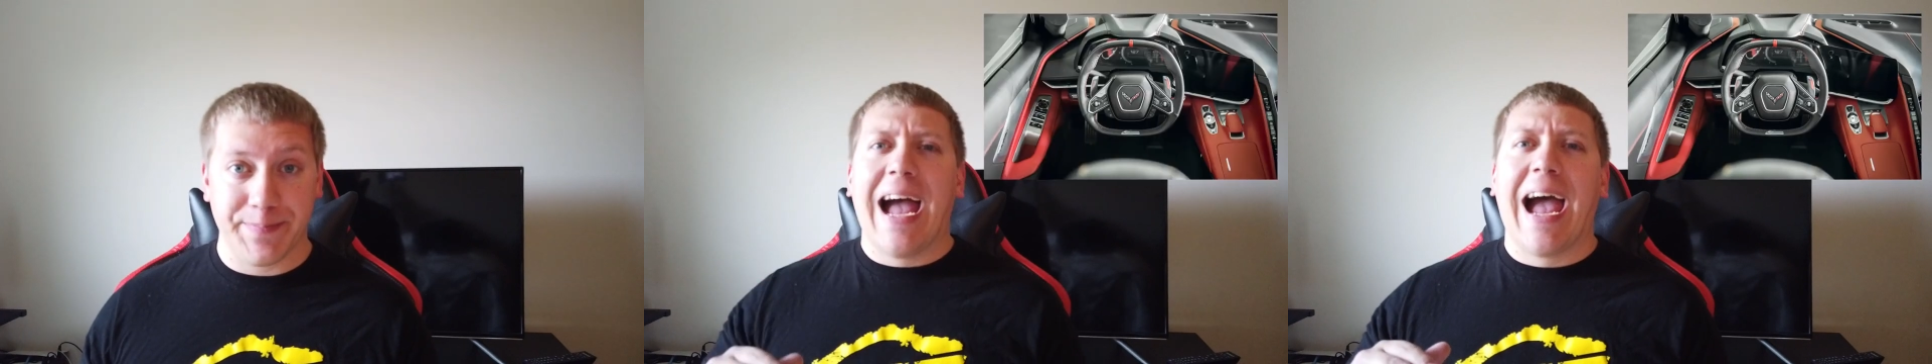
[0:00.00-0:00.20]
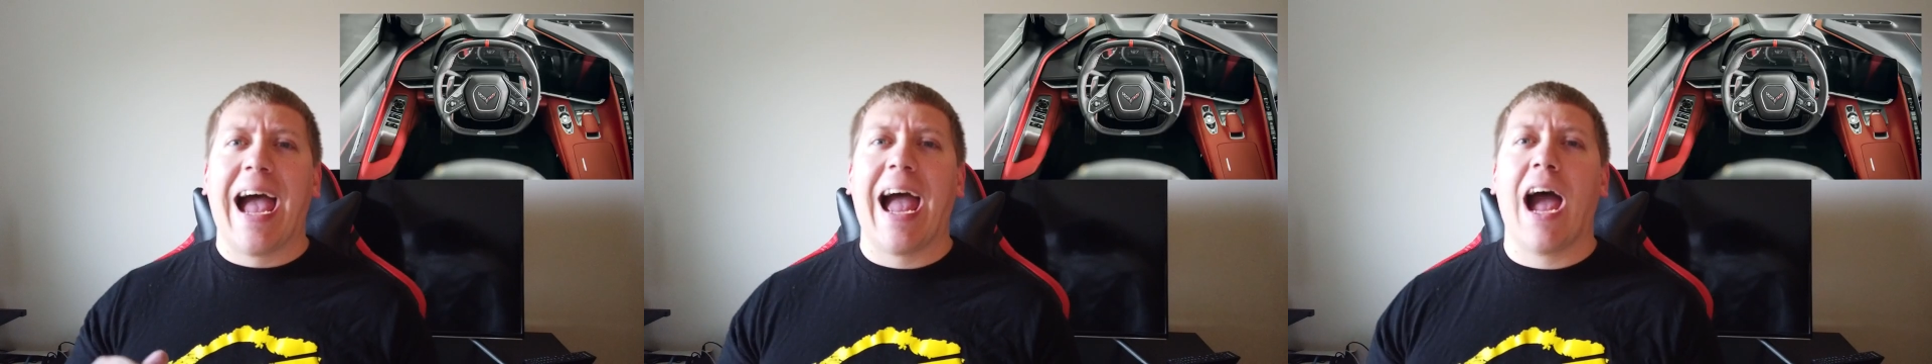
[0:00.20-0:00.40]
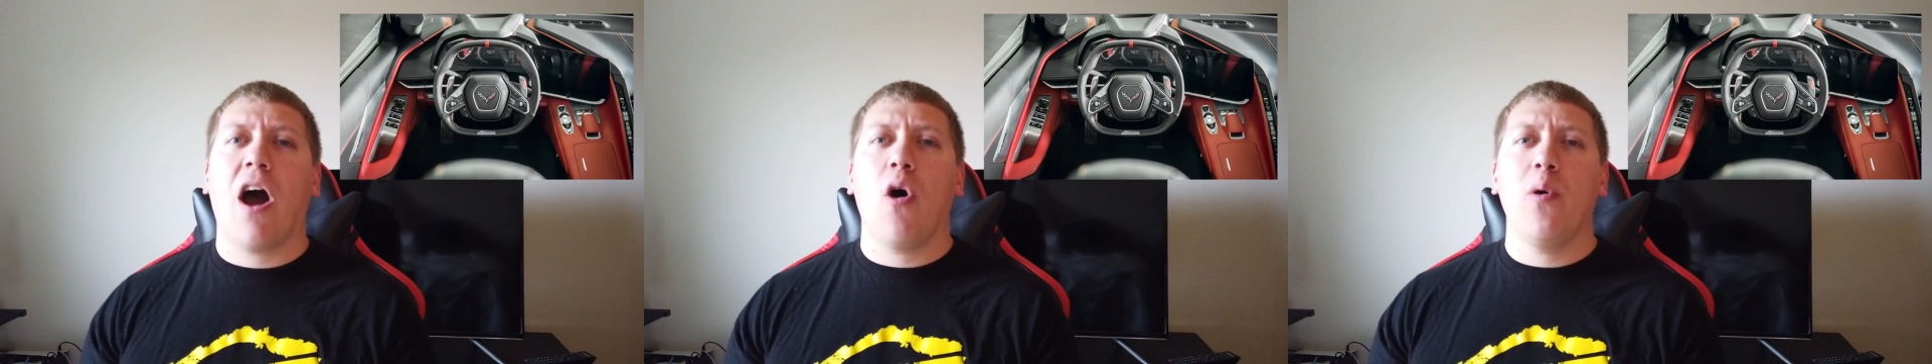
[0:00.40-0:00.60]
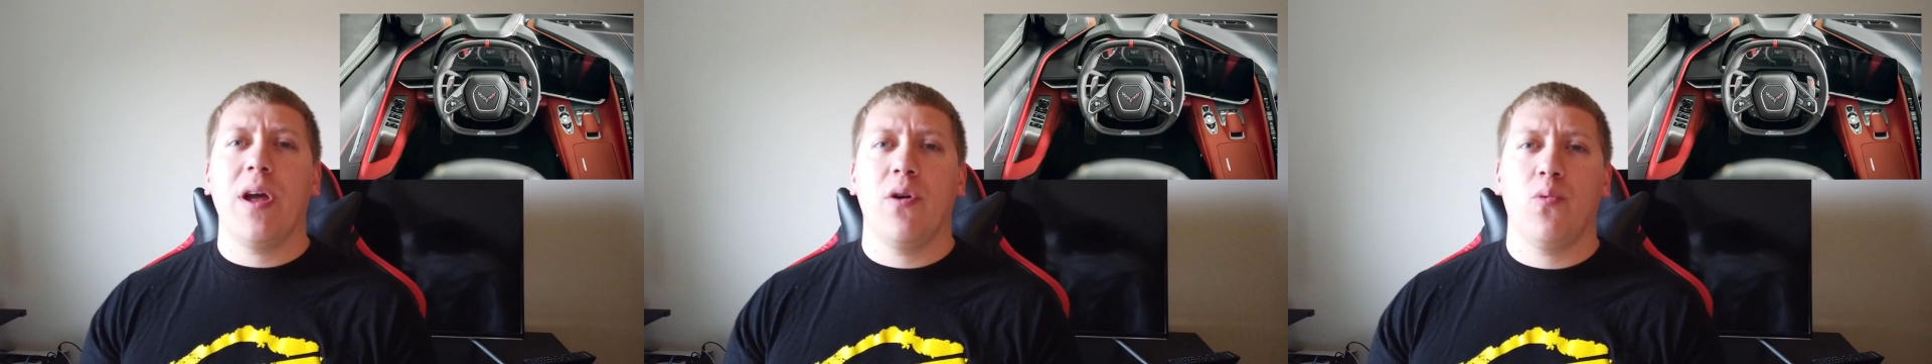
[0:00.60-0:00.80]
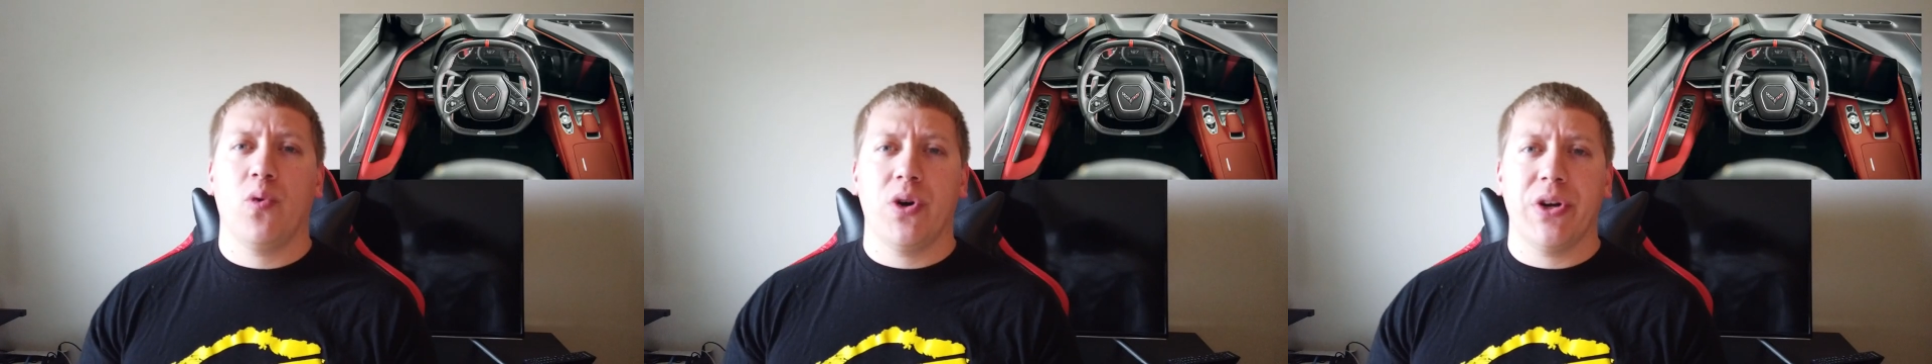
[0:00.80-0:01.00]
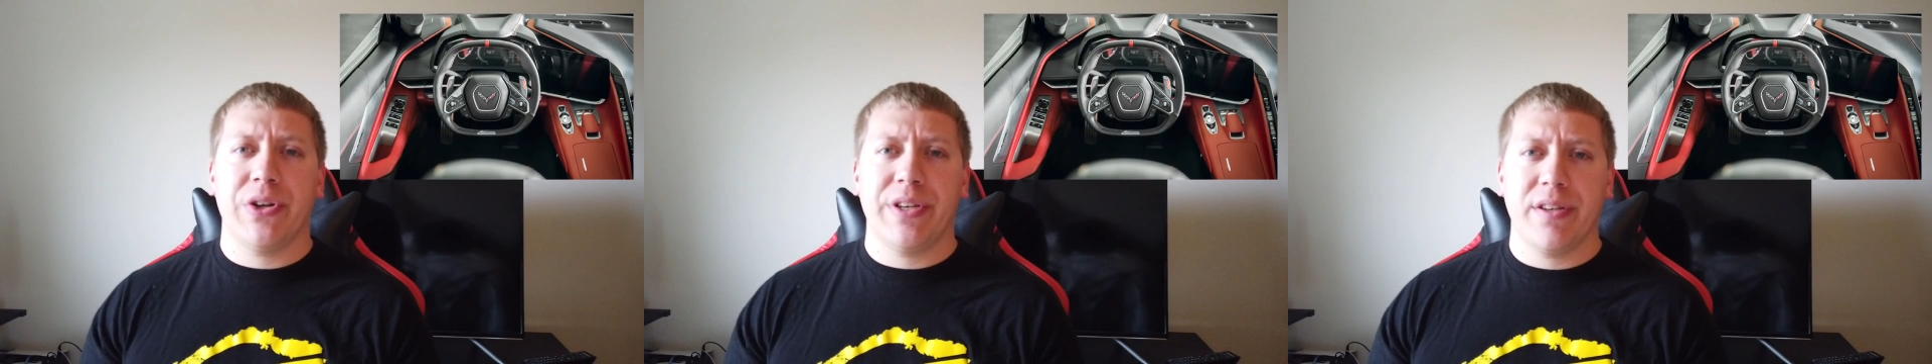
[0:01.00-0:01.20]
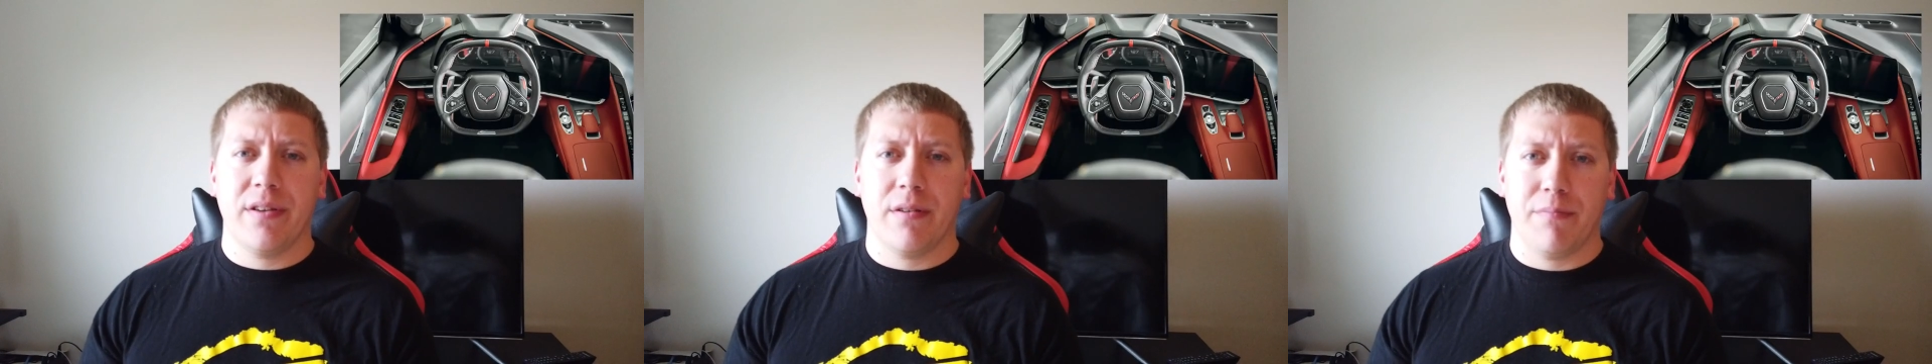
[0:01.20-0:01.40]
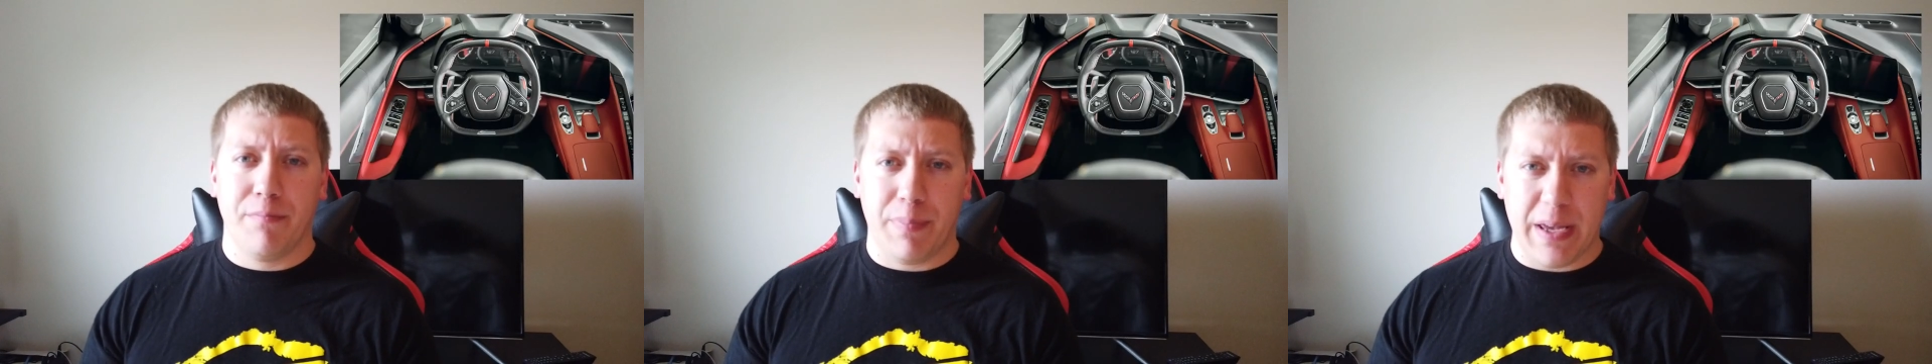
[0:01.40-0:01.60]
How it would
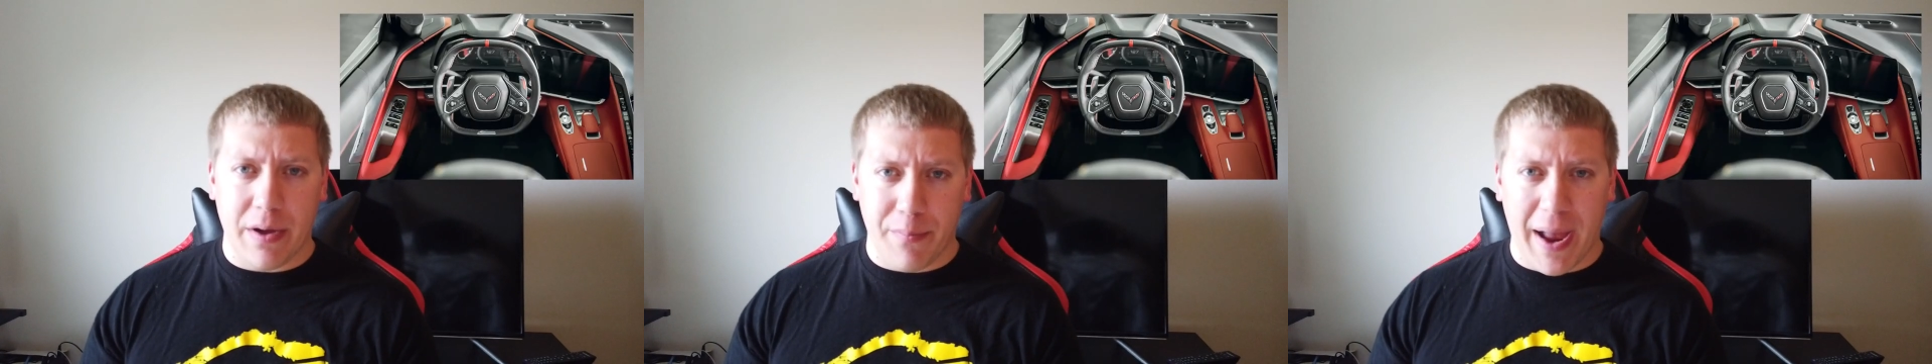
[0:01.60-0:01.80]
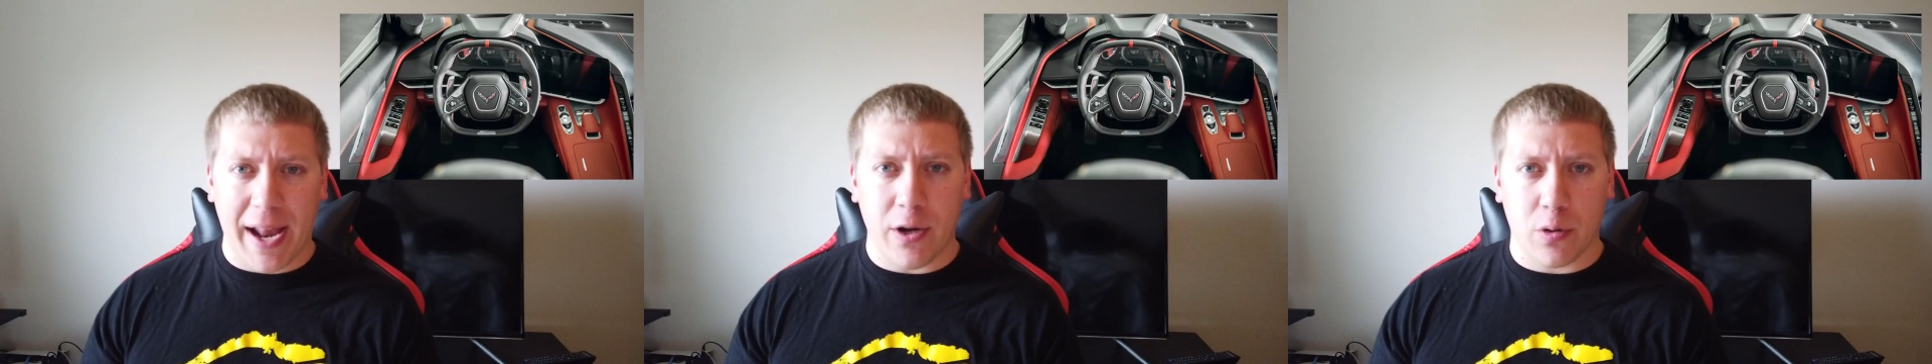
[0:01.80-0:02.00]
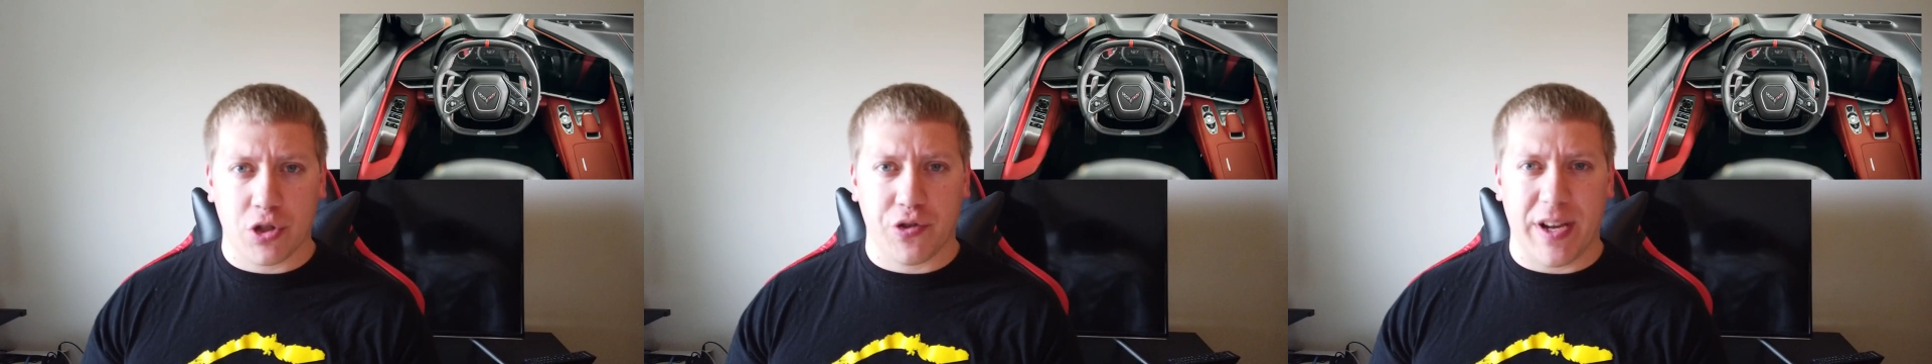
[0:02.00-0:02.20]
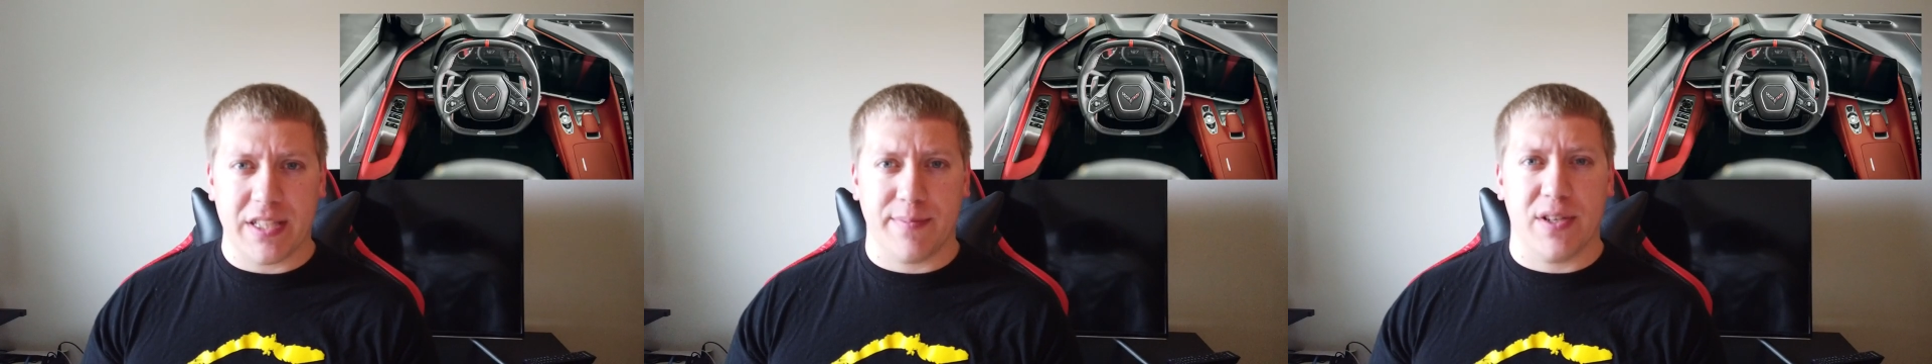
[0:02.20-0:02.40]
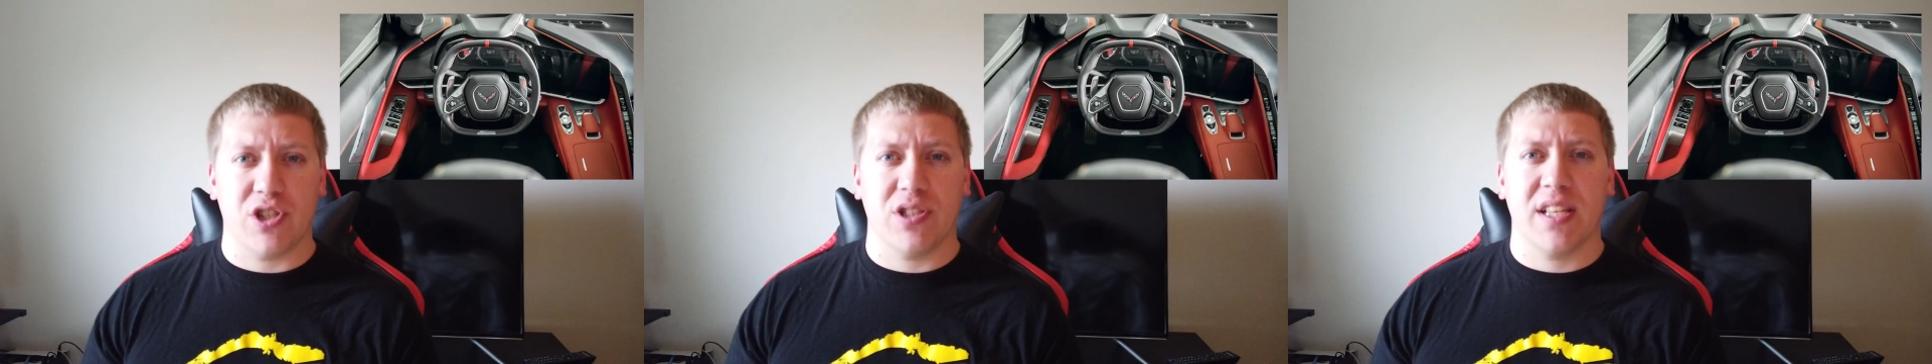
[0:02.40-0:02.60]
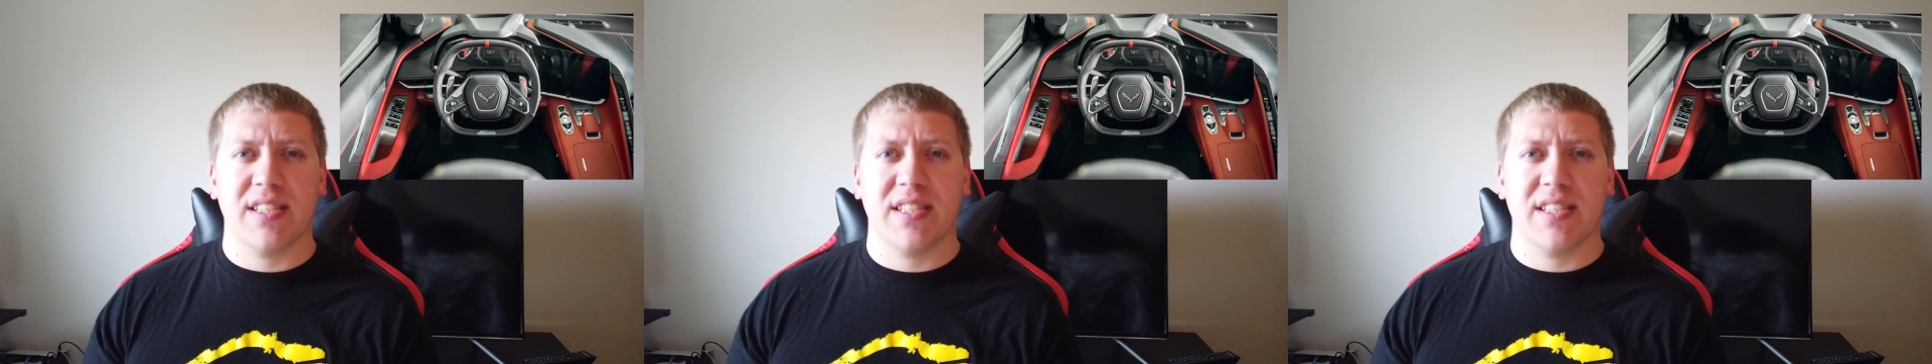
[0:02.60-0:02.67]
be a manual transmission.